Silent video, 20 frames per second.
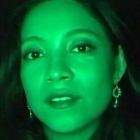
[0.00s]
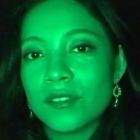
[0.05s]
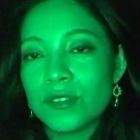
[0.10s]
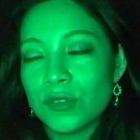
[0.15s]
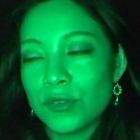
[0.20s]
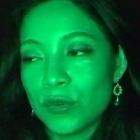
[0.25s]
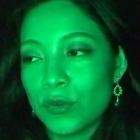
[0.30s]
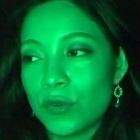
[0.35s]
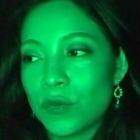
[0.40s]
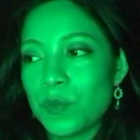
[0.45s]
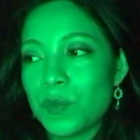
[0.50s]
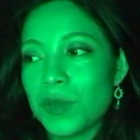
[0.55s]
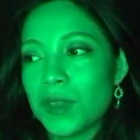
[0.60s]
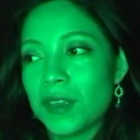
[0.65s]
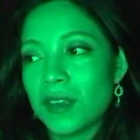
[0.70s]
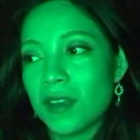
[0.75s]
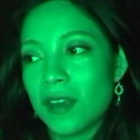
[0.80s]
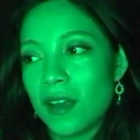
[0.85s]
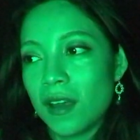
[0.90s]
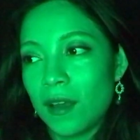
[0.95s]
took me
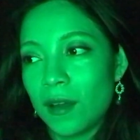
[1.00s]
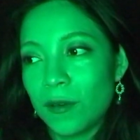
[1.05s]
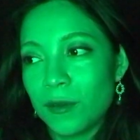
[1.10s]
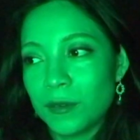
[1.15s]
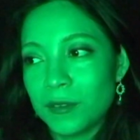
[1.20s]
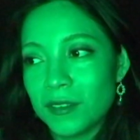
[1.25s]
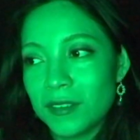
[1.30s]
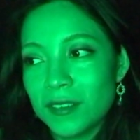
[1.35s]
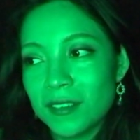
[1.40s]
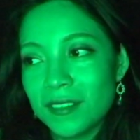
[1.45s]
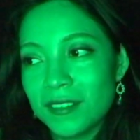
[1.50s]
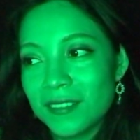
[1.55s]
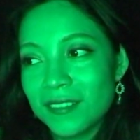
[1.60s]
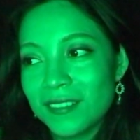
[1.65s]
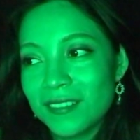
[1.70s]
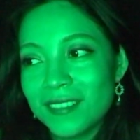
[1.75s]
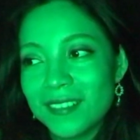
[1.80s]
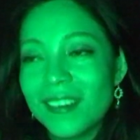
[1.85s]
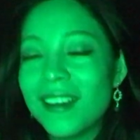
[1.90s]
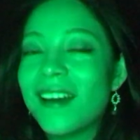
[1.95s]
out,
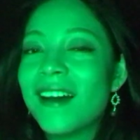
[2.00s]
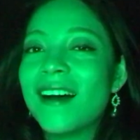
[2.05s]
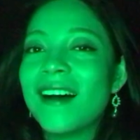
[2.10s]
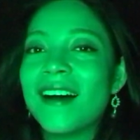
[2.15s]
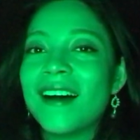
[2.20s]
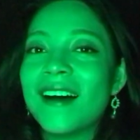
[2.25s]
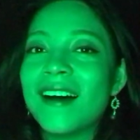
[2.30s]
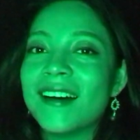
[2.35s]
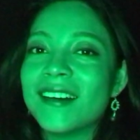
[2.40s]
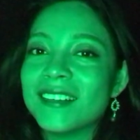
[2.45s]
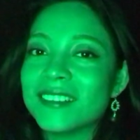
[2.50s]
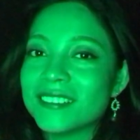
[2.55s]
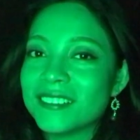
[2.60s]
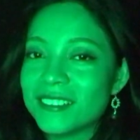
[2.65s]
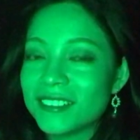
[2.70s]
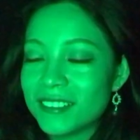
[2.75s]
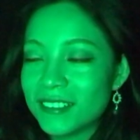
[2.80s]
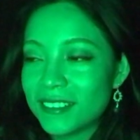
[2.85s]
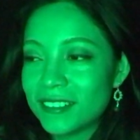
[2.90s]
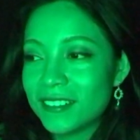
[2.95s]
and
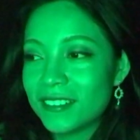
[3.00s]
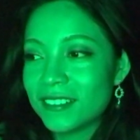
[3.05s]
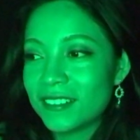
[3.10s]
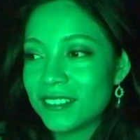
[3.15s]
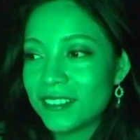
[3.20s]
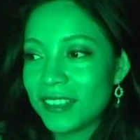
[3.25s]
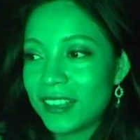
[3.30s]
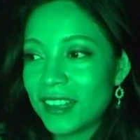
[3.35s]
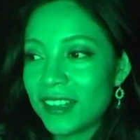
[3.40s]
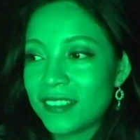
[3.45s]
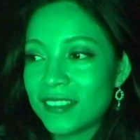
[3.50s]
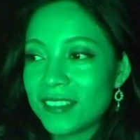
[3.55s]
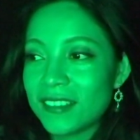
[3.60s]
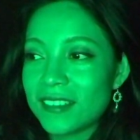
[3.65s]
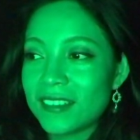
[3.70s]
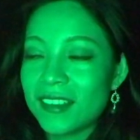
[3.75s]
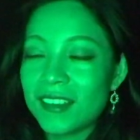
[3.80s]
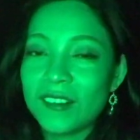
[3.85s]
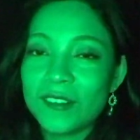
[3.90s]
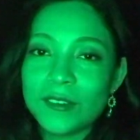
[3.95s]
that's
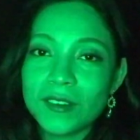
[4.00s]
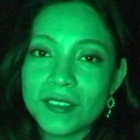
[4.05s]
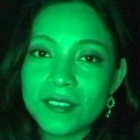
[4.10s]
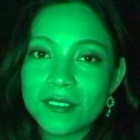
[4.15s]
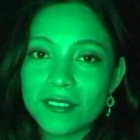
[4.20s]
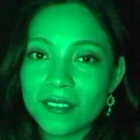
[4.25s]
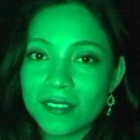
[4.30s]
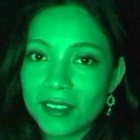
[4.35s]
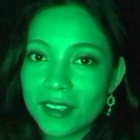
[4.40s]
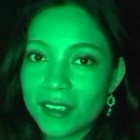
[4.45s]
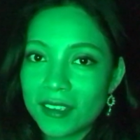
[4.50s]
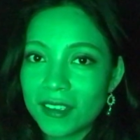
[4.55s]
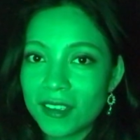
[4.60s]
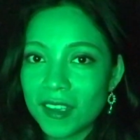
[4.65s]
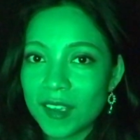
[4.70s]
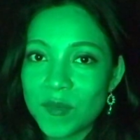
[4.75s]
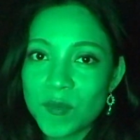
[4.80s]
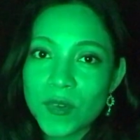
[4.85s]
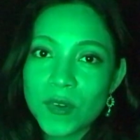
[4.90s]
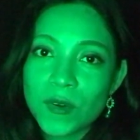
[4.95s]
the reason I
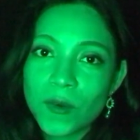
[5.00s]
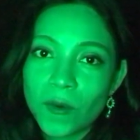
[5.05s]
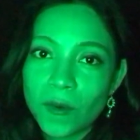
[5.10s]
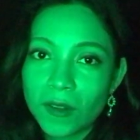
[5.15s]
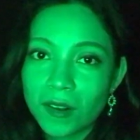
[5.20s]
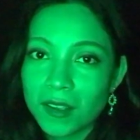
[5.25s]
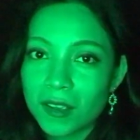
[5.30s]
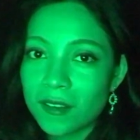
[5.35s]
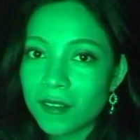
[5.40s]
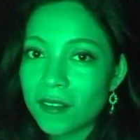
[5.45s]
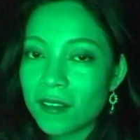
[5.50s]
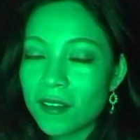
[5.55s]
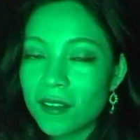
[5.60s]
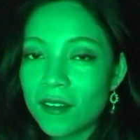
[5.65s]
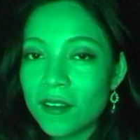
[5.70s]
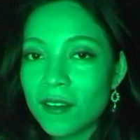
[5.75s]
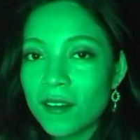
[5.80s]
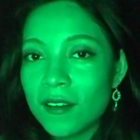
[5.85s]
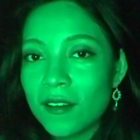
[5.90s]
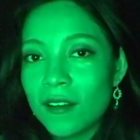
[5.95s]
came crawling
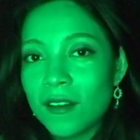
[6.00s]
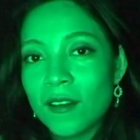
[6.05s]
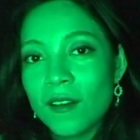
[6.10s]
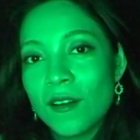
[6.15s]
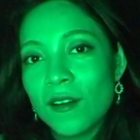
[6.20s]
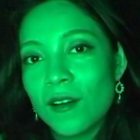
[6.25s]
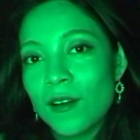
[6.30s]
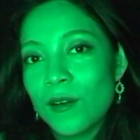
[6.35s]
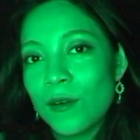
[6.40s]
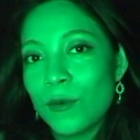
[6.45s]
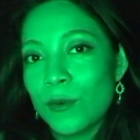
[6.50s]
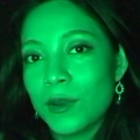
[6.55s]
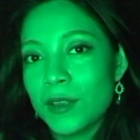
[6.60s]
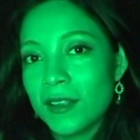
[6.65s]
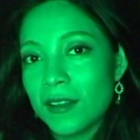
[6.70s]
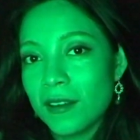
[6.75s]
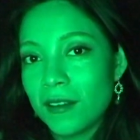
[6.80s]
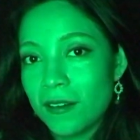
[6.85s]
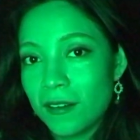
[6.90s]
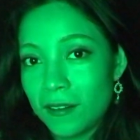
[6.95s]
with
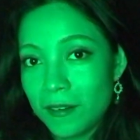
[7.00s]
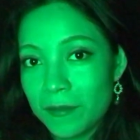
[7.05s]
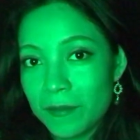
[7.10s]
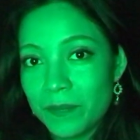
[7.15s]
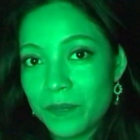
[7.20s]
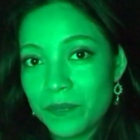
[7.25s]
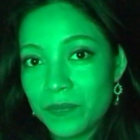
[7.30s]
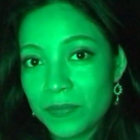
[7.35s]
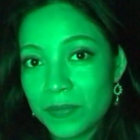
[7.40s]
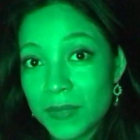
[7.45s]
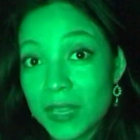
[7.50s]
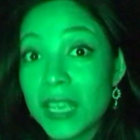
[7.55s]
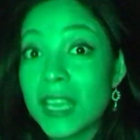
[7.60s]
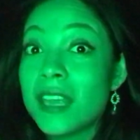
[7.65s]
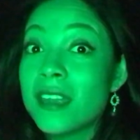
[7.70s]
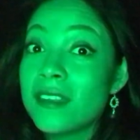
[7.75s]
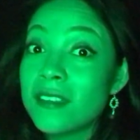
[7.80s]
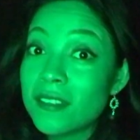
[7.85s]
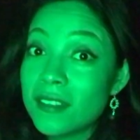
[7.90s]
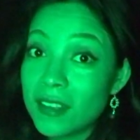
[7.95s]
her
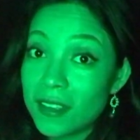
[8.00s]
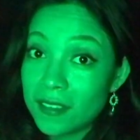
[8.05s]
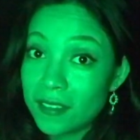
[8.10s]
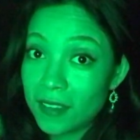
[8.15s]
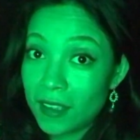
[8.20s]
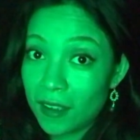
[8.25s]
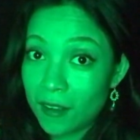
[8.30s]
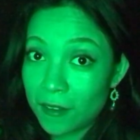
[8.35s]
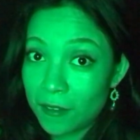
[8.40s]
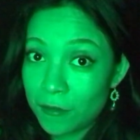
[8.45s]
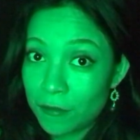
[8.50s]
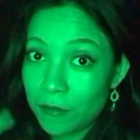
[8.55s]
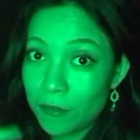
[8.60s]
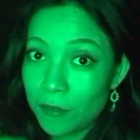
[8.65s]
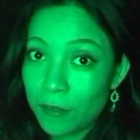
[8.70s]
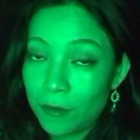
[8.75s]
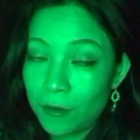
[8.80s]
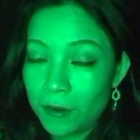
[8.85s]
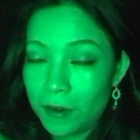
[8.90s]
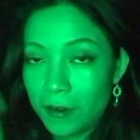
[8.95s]
in the second
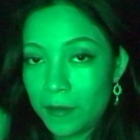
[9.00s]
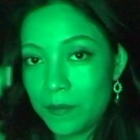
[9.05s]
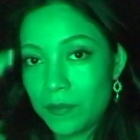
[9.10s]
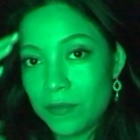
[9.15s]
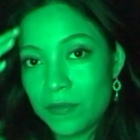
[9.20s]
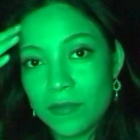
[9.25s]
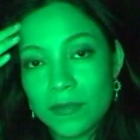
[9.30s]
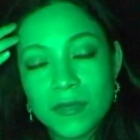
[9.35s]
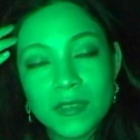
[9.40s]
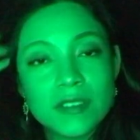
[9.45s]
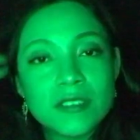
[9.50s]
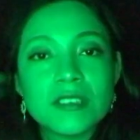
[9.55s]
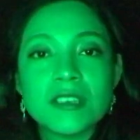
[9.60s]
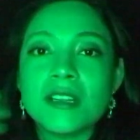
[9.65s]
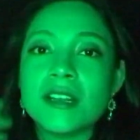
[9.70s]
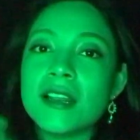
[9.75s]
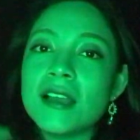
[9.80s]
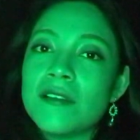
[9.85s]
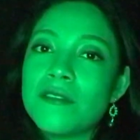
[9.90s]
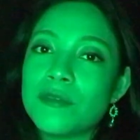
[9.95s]
floor. She
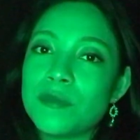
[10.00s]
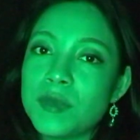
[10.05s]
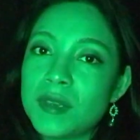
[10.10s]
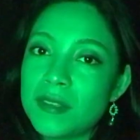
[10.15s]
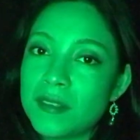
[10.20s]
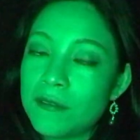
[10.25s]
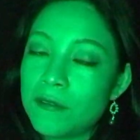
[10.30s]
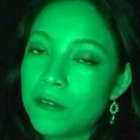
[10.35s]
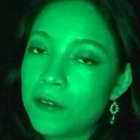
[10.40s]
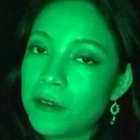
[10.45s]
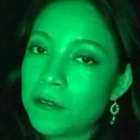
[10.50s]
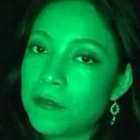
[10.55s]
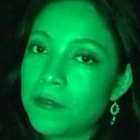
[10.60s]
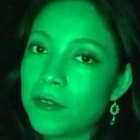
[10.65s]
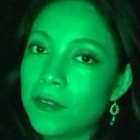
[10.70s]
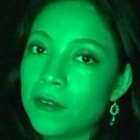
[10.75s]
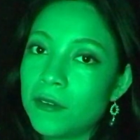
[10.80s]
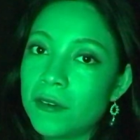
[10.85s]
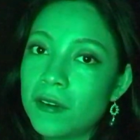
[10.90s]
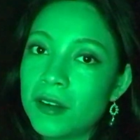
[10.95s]
left me in the first
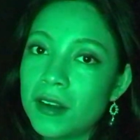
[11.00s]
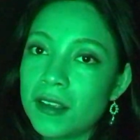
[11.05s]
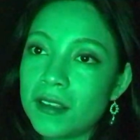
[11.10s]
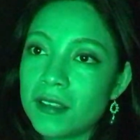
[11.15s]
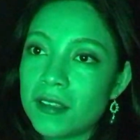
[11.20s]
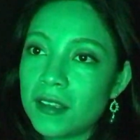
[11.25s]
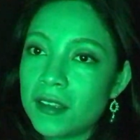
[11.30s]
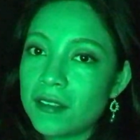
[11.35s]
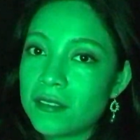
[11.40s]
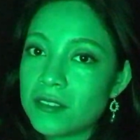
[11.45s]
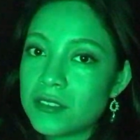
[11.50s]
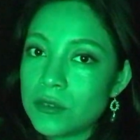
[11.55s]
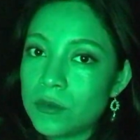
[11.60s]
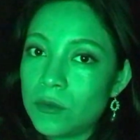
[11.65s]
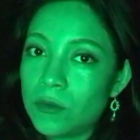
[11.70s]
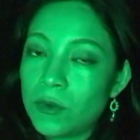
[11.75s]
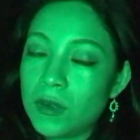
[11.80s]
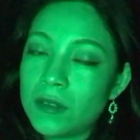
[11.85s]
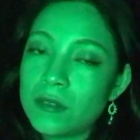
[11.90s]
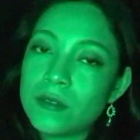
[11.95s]
floor, and then she
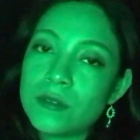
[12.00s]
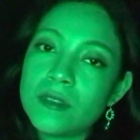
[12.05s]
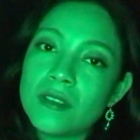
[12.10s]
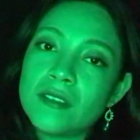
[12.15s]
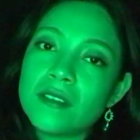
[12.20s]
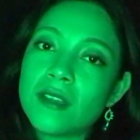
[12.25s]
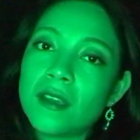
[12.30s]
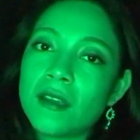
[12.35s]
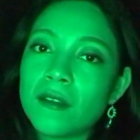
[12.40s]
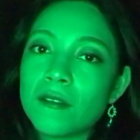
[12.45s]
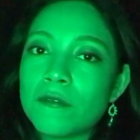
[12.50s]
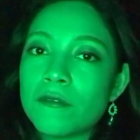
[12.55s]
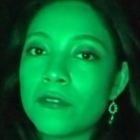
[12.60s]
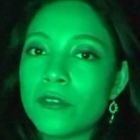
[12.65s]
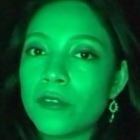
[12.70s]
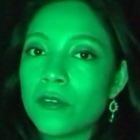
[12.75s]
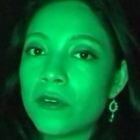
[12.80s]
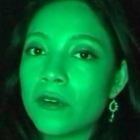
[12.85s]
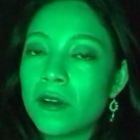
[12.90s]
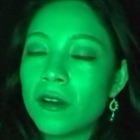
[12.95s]
went to the second
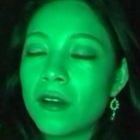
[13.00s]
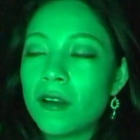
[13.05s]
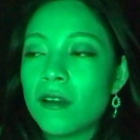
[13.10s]
floor,